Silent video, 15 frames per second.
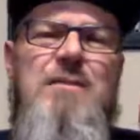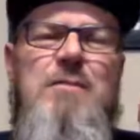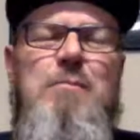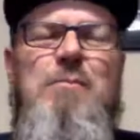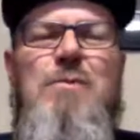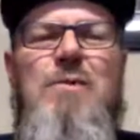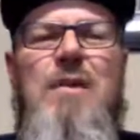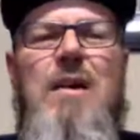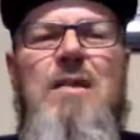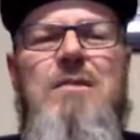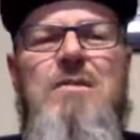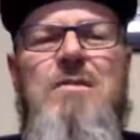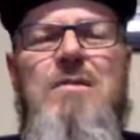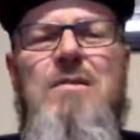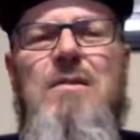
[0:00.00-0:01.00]
some
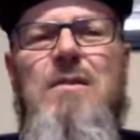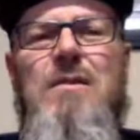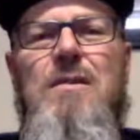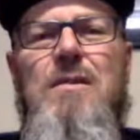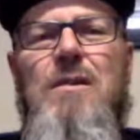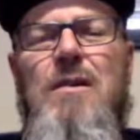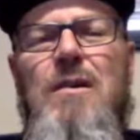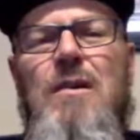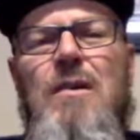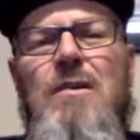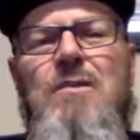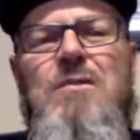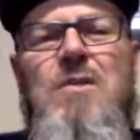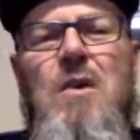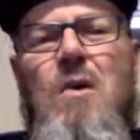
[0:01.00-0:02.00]
protection.
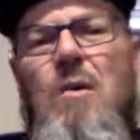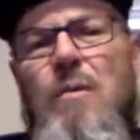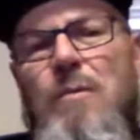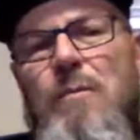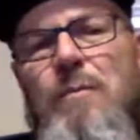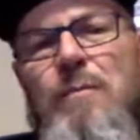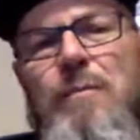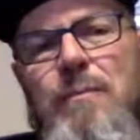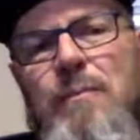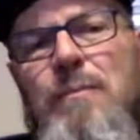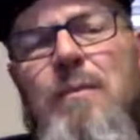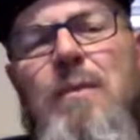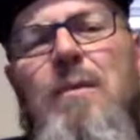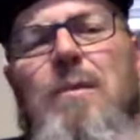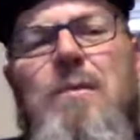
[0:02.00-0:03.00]
So,
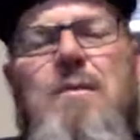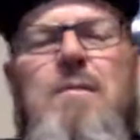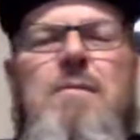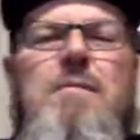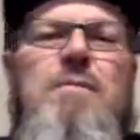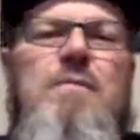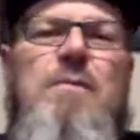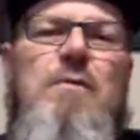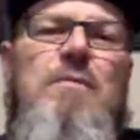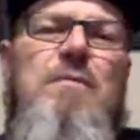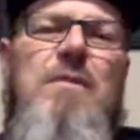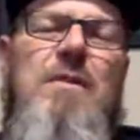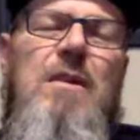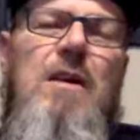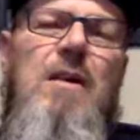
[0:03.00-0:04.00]
food for
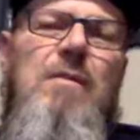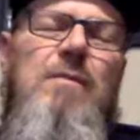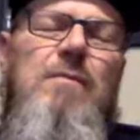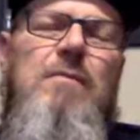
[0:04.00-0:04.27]
thought.